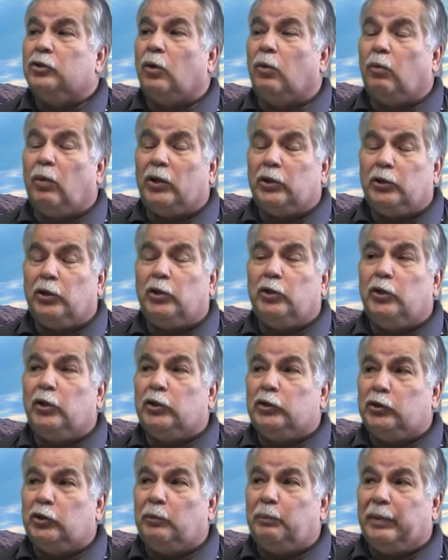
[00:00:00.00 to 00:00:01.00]
So what you
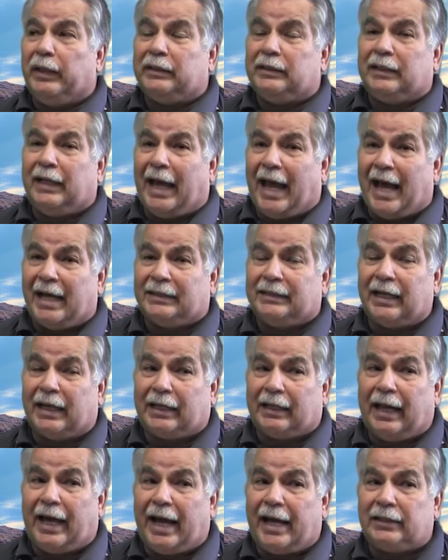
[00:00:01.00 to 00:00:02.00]
do is you pick the
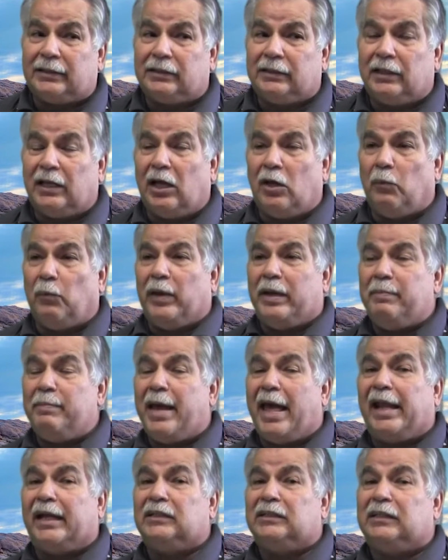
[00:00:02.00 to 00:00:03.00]
asset class, and we
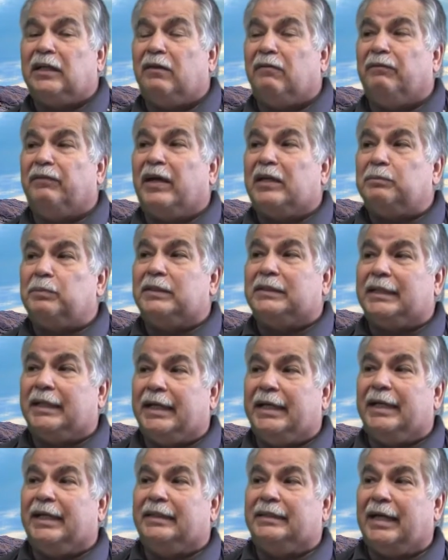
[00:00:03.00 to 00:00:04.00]
manage the investments
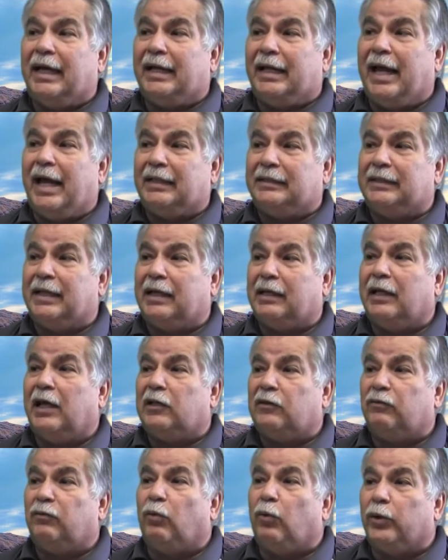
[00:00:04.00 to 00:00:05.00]
in that asset
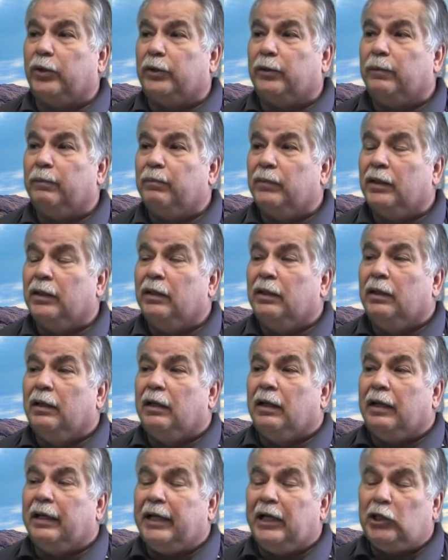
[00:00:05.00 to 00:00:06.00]
class for you.
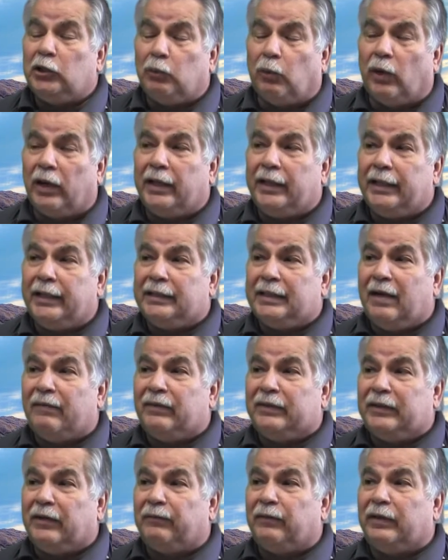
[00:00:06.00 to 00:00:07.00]
Each one of these
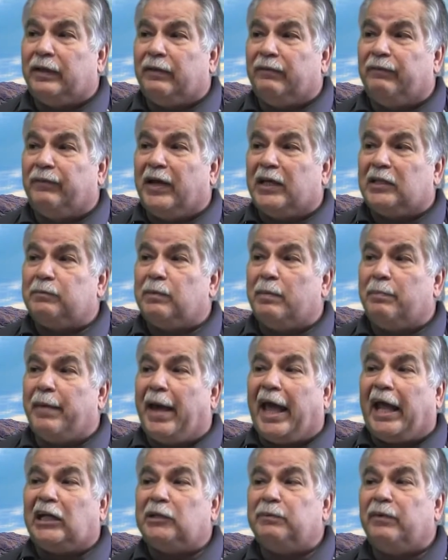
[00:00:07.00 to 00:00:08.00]
have a different investment
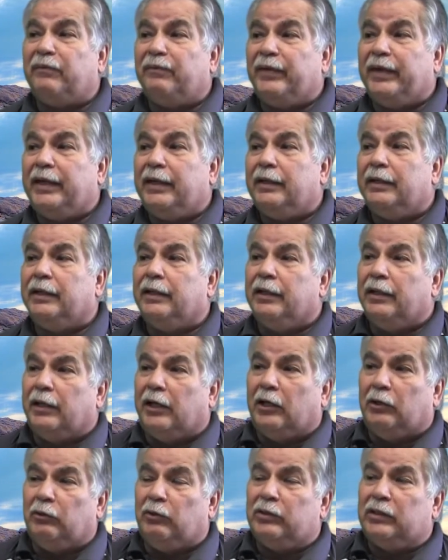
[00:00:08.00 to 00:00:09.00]
management fee,
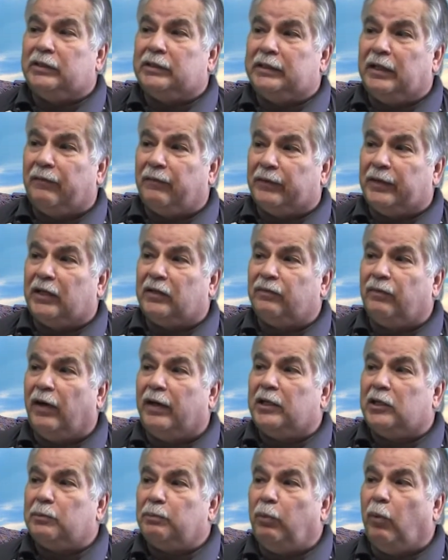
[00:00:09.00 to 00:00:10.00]
and you can see for this
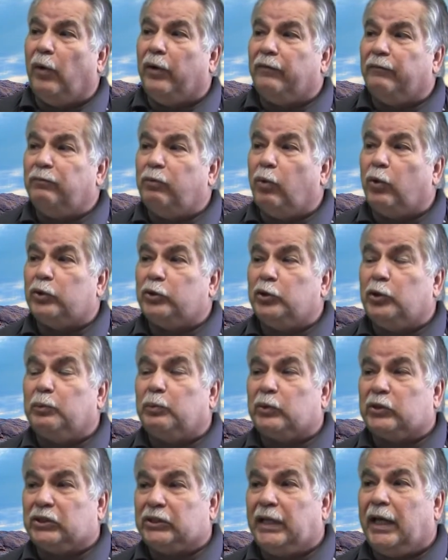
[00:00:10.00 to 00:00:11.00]
fund it's
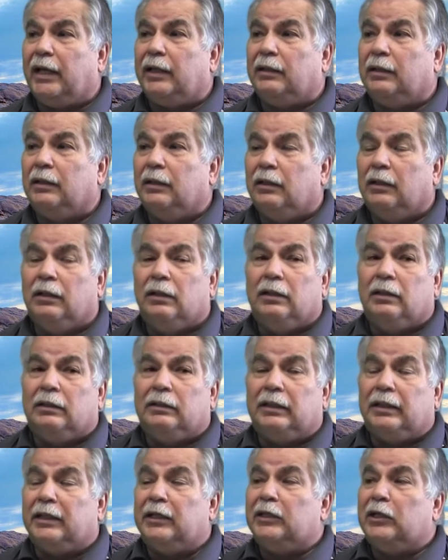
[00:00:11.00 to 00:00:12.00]
0.42%.
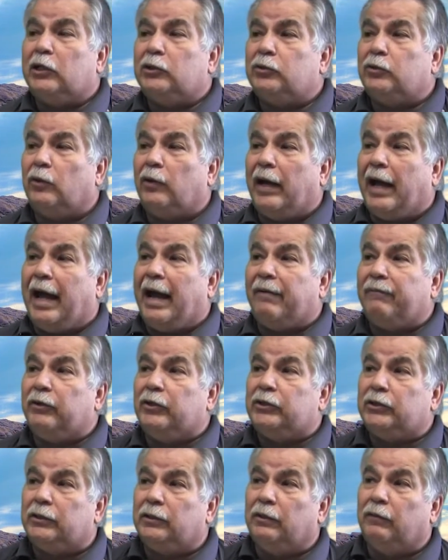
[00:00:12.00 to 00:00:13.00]
The industrial
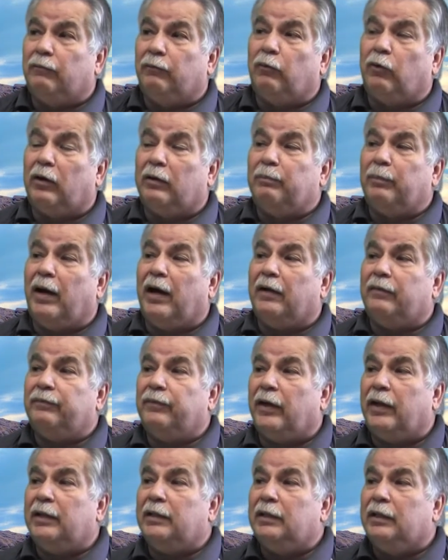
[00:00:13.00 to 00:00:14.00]
average for a
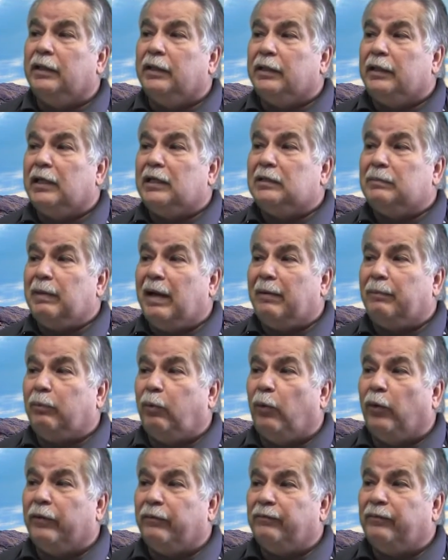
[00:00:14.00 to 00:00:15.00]
bond fund is
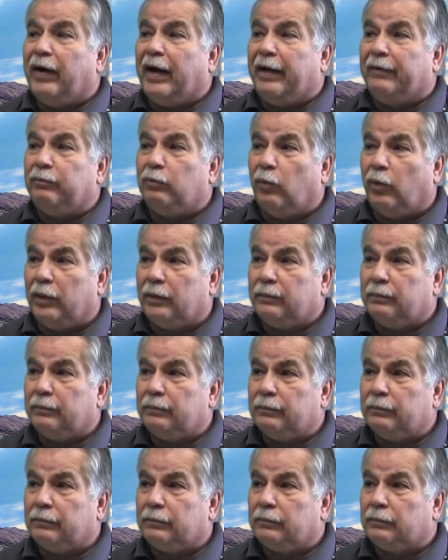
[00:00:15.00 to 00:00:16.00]
about 0.51.